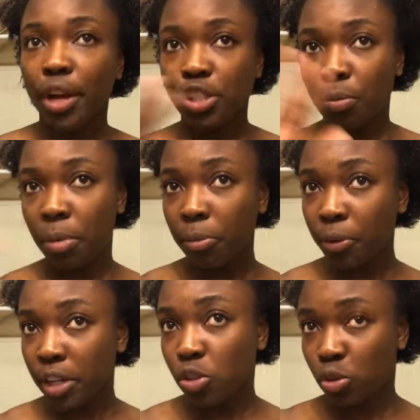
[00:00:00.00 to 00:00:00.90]
okay, so remember
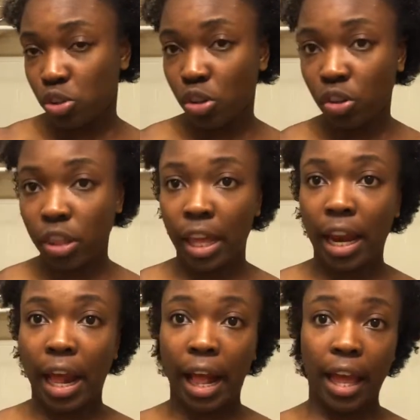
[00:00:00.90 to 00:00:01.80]
when I told y'all
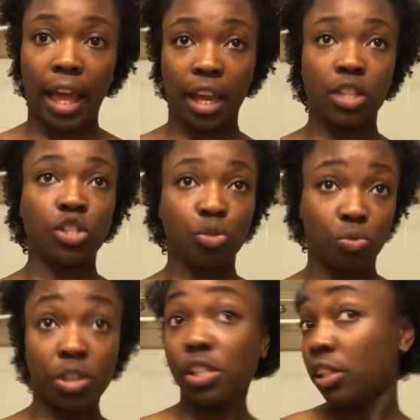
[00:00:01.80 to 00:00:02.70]
that I had just
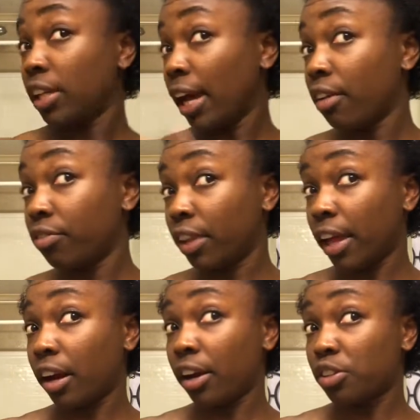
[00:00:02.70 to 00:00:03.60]
recently got a
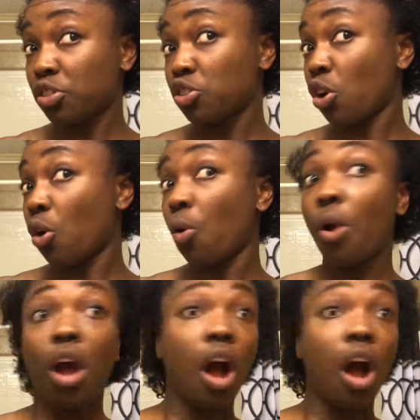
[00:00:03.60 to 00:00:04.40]
flat iron? So